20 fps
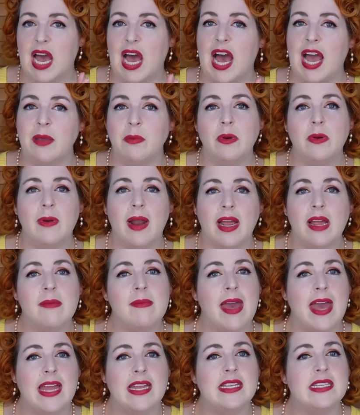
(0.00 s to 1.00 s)
I would
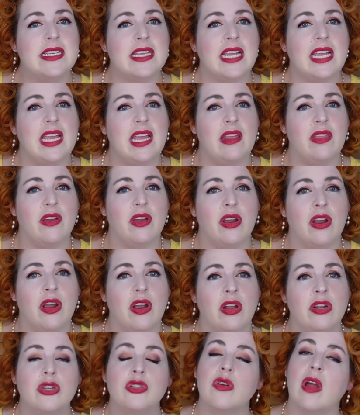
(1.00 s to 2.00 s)
recommend
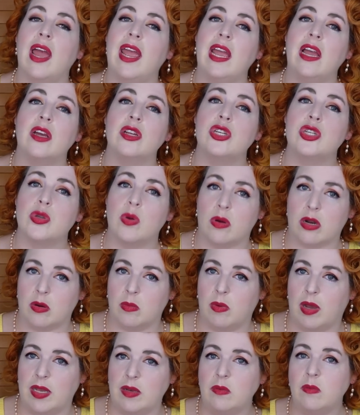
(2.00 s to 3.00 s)
either trying a shorter
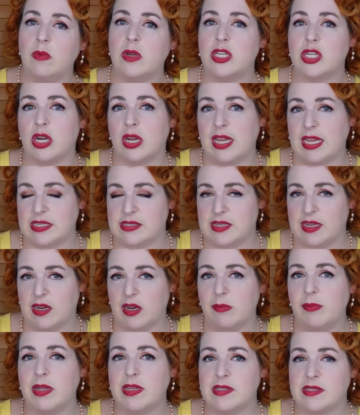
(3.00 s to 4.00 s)
one, which are
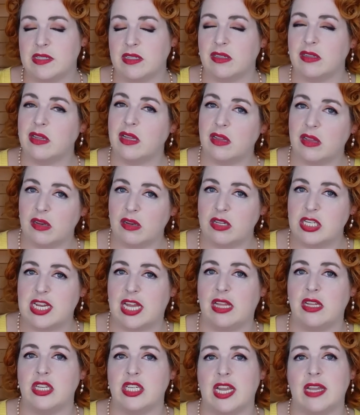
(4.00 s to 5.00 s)
easier but still a little
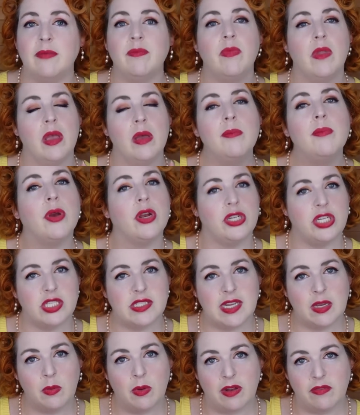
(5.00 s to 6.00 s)
challenging,
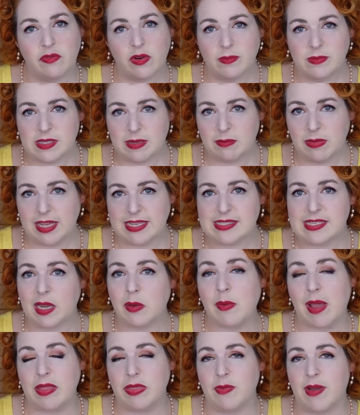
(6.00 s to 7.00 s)
purchasing one from someplace
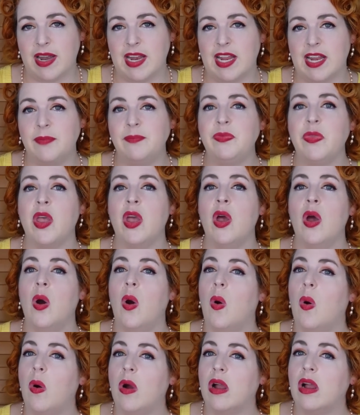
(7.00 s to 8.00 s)
like Red Threaded,
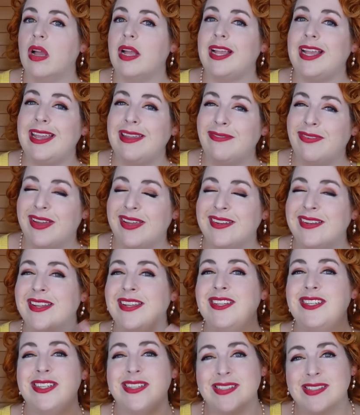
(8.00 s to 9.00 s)
or
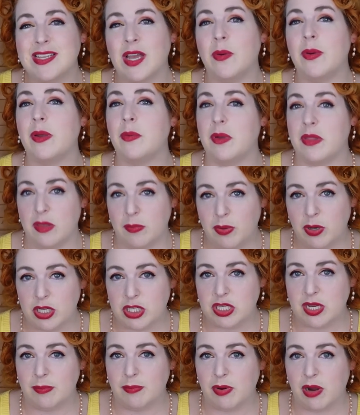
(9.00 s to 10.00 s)
even just going with a
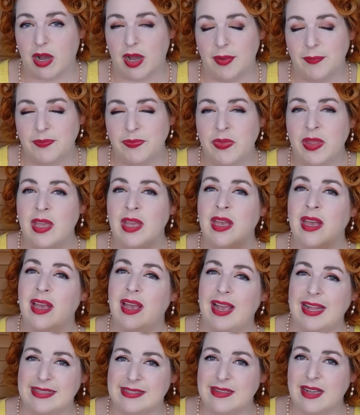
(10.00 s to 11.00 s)
push-up bra.
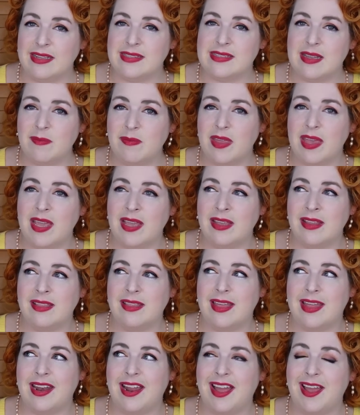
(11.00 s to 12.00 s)
It's not something
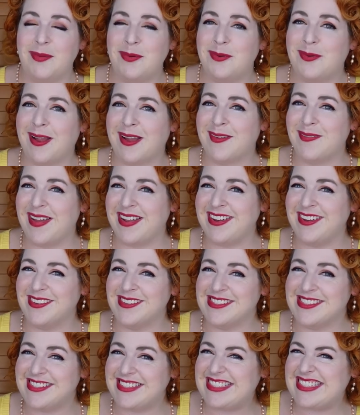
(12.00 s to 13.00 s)
that I would recommend you
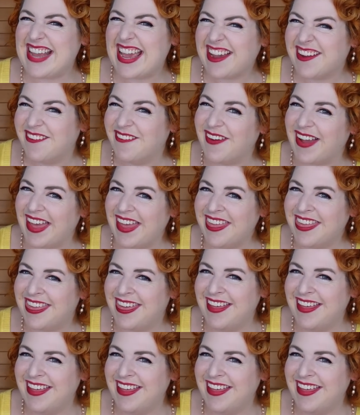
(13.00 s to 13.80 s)
stick with